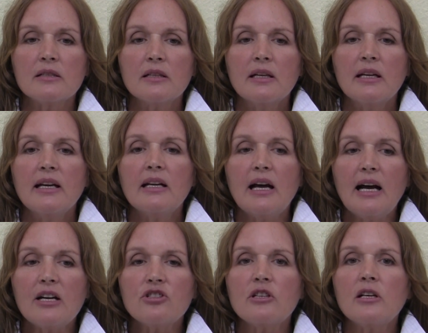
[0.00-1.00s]
It
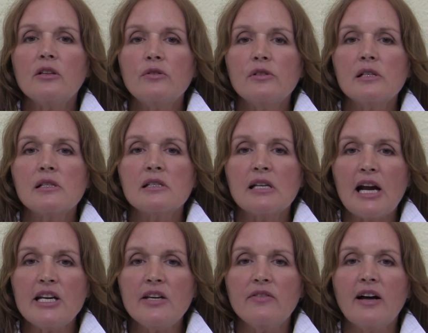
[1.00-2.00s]
actually loses
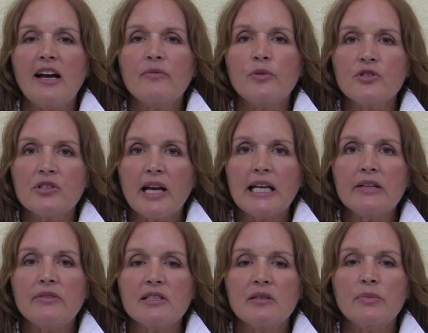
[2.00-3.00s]
95%
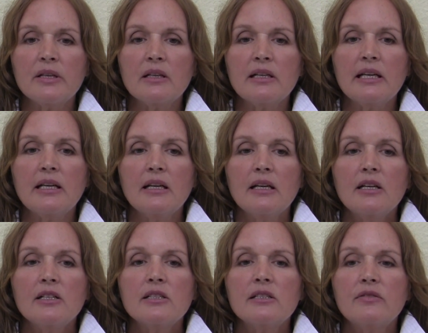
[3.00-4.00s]
of its ability
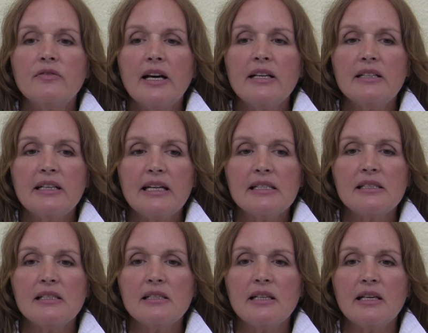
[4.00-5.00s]
to defend against
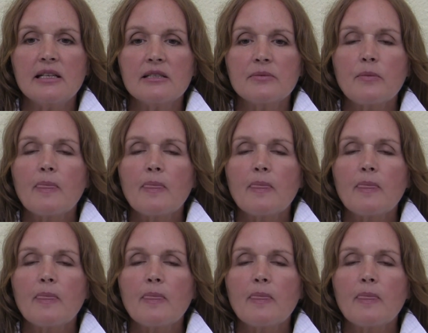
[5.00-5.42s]
disease.